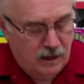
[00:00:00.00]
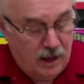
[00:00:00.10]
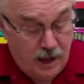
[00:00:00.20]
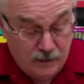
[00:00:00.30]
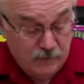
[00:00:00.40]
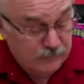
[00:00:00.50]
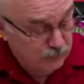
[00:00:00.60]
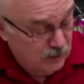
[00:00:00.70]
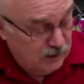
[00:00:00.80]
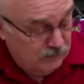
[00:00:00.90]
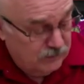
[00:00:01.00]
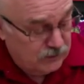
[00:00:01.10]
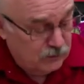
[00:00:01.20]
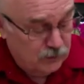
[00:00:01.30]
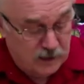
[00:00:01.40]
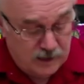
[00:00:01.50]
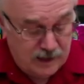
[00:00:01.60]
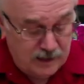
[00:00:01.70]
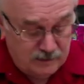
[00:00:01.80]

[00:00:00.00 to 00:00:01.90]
and the front of the tree. Again,